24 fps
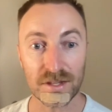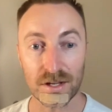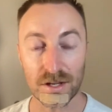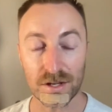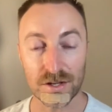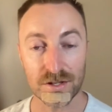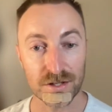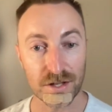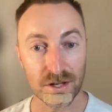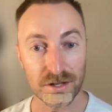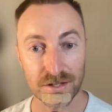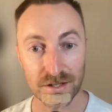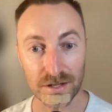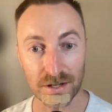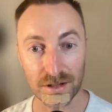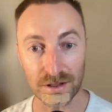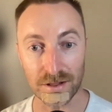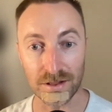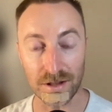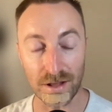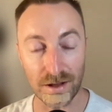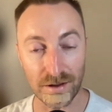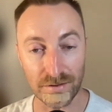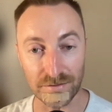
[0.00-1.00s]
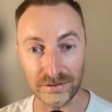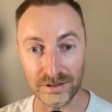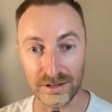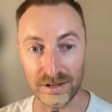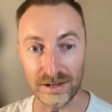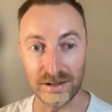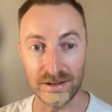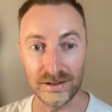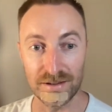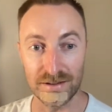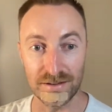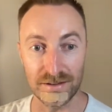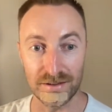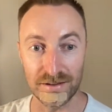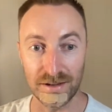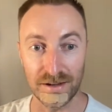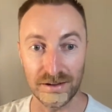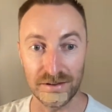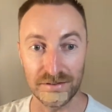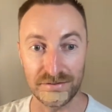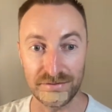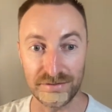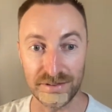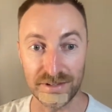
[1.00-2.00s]
such a lovely
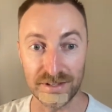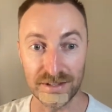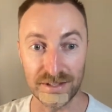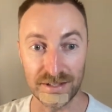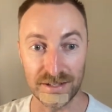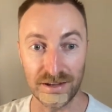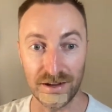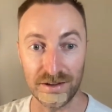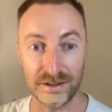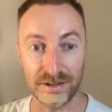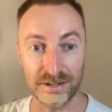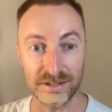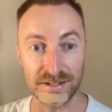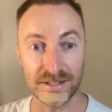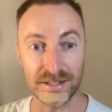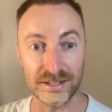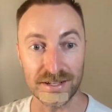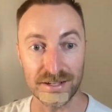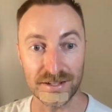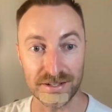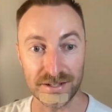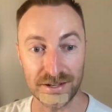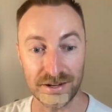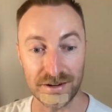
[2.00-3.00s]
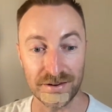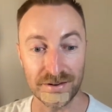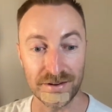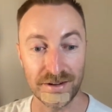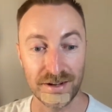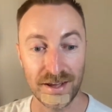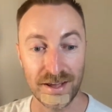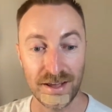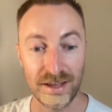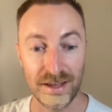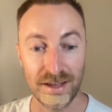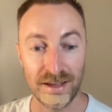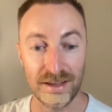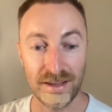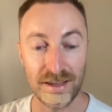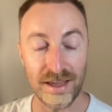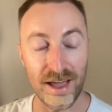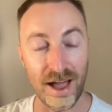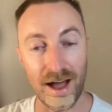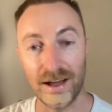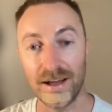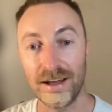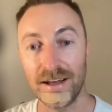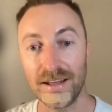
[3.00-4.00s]
feeling, honestly. So
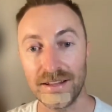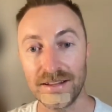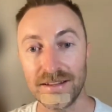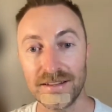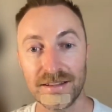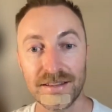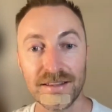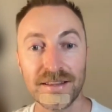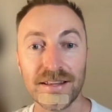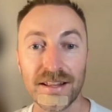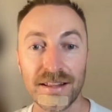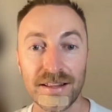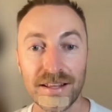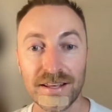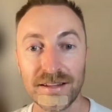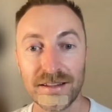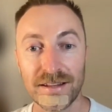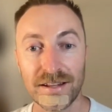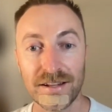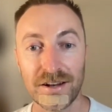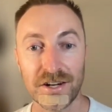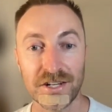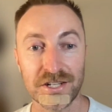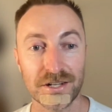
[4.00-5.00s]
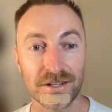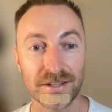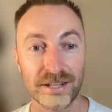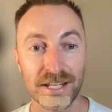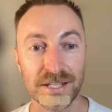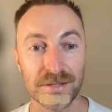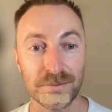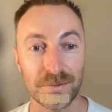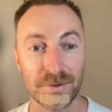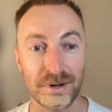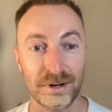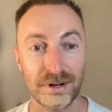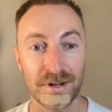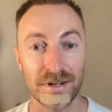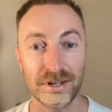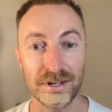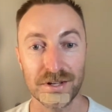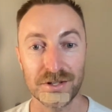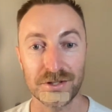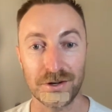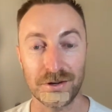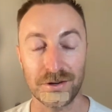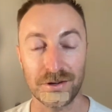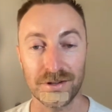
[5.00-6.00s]
yeah, in a nutshell, that's what a
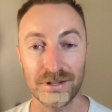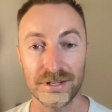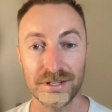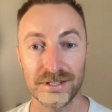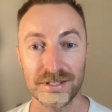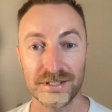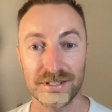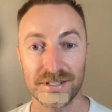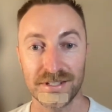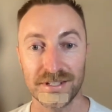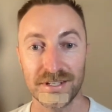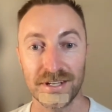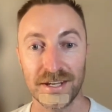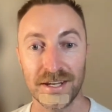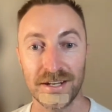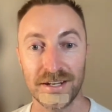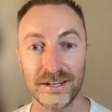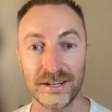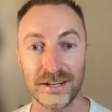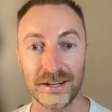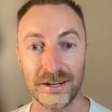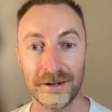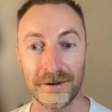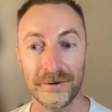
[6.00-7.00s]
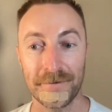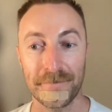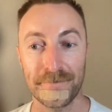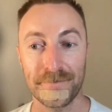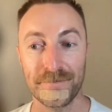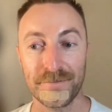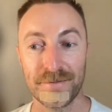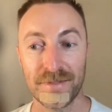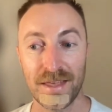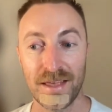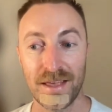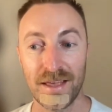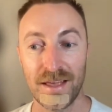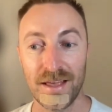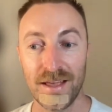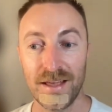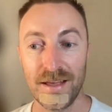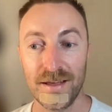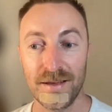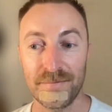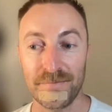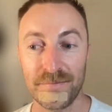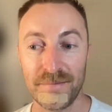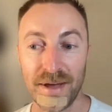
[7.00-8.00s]
circle is. And
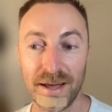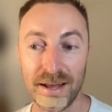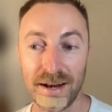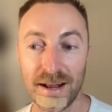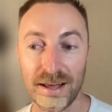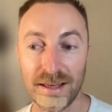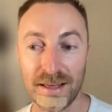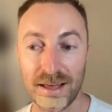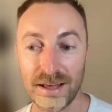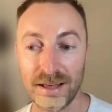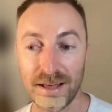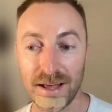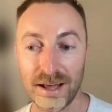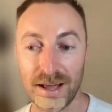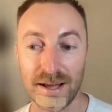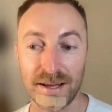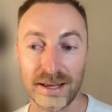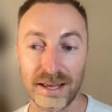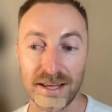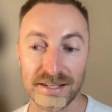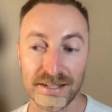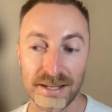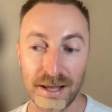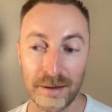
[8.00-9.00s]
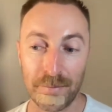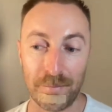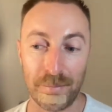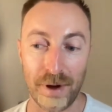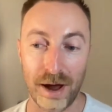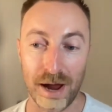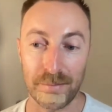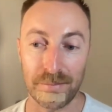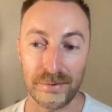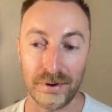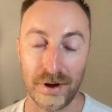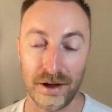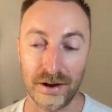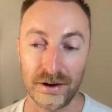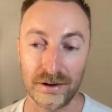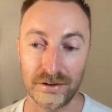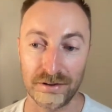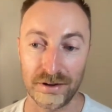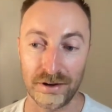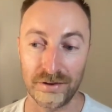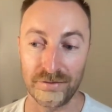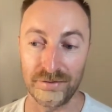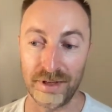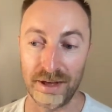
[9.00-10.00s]
I guess a
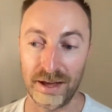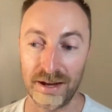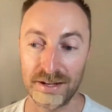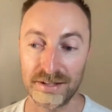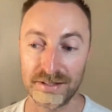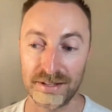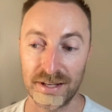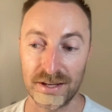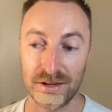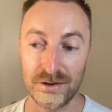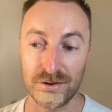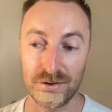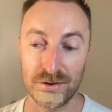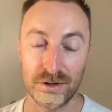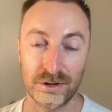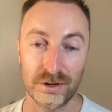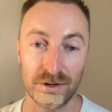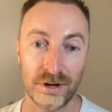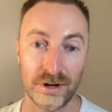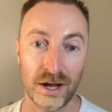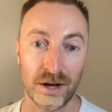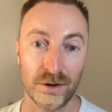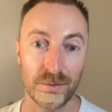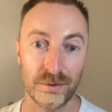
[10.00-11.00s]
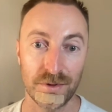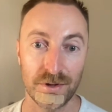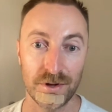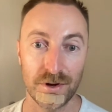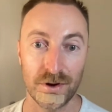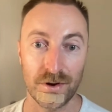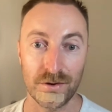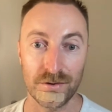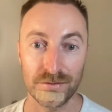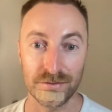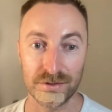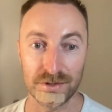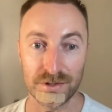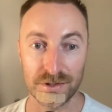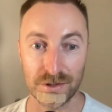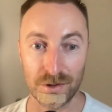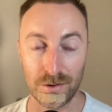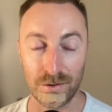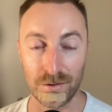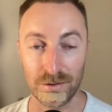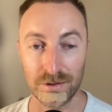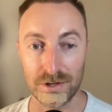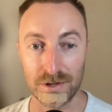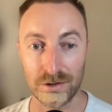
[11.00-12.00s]
byproduct of that is that you connect with your own
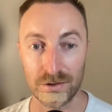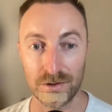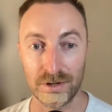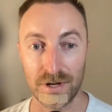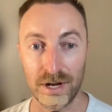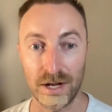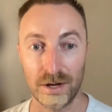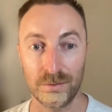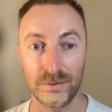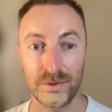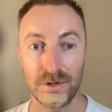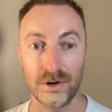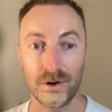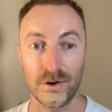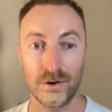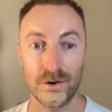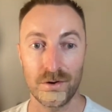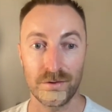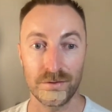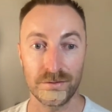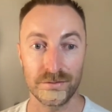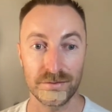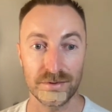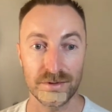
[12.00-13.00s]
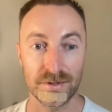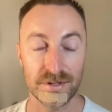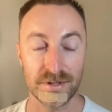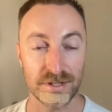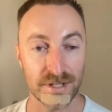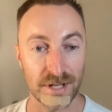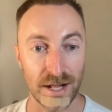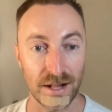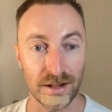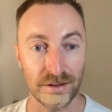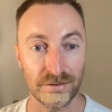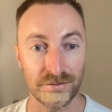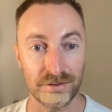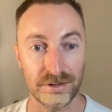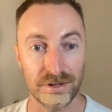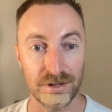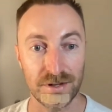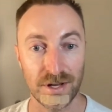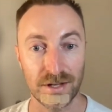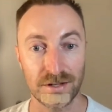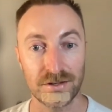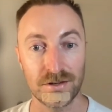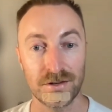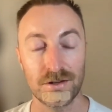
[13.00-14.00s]
soul, you connect with your own self, and you
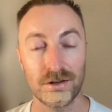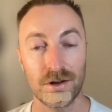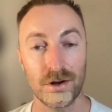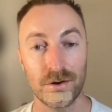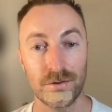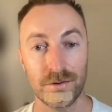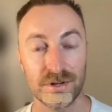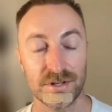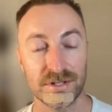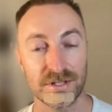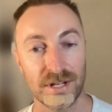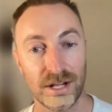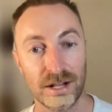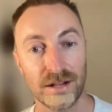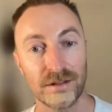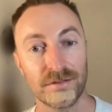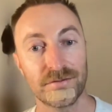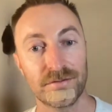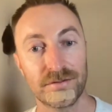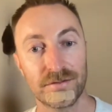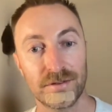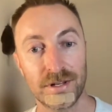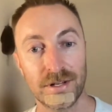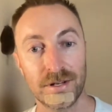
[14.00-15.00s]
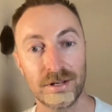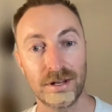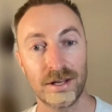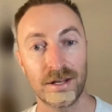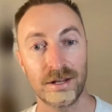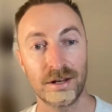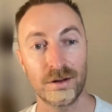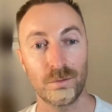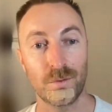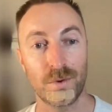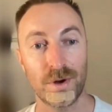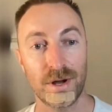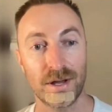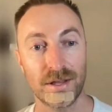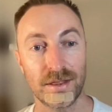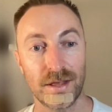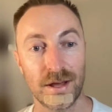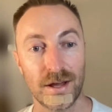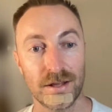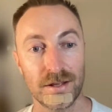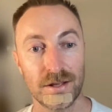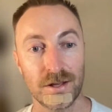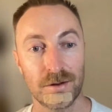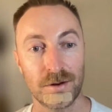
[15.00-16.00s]
get to know yourself in a way
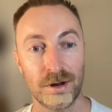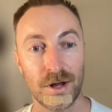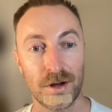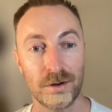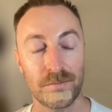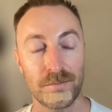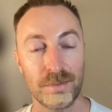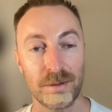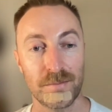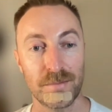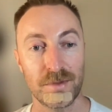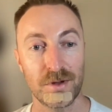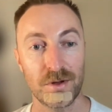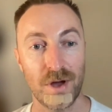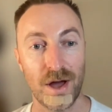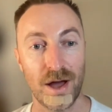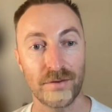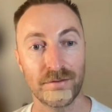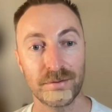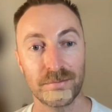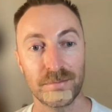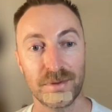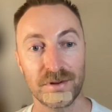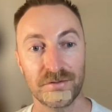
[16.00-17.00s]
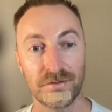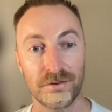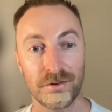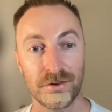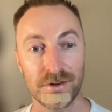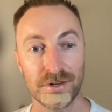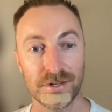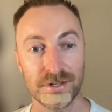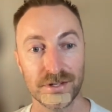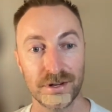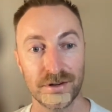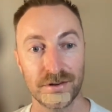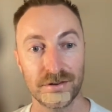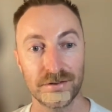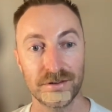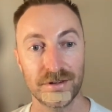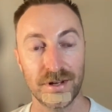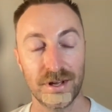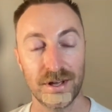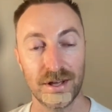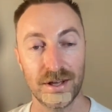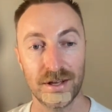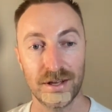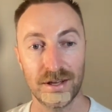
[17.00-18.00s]
that, you know, maybe you haven't before. So
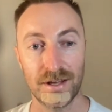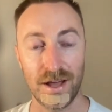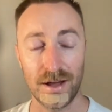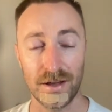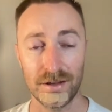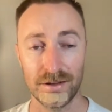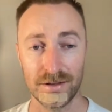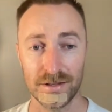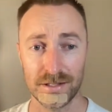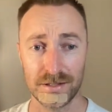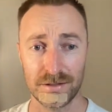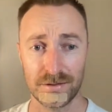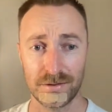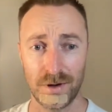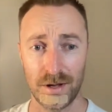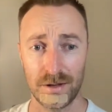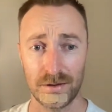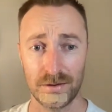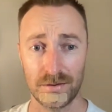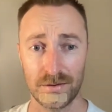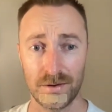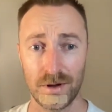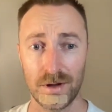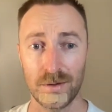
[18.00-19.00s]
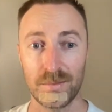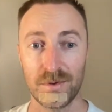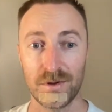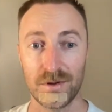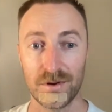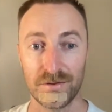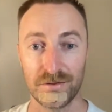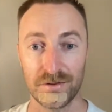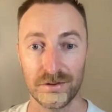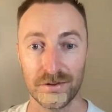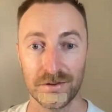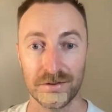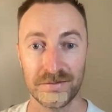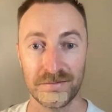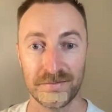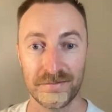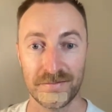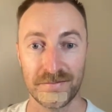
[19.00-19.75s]
yeah, it's quite beautiful.